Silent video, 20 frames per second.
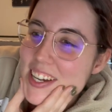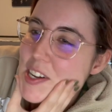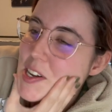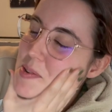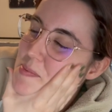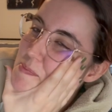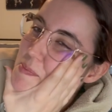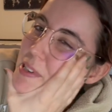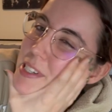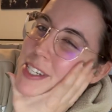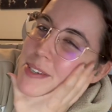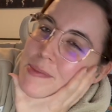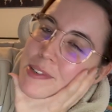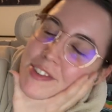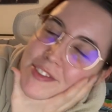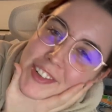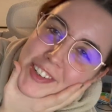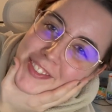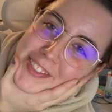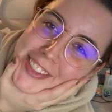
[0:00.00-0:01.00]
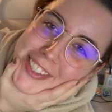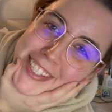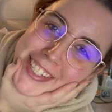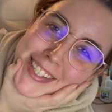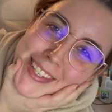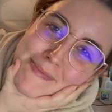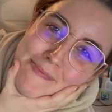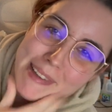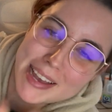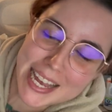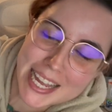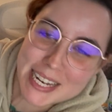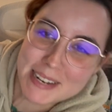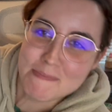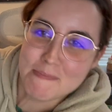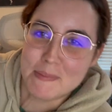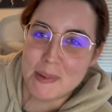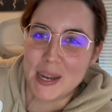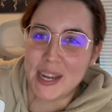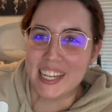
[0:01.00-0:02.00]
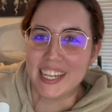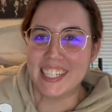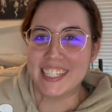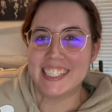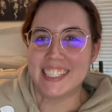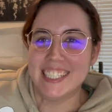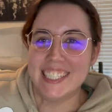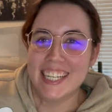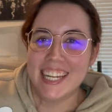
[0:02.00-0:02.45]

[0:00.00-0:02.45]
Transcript: I'm about to move over to the bed, but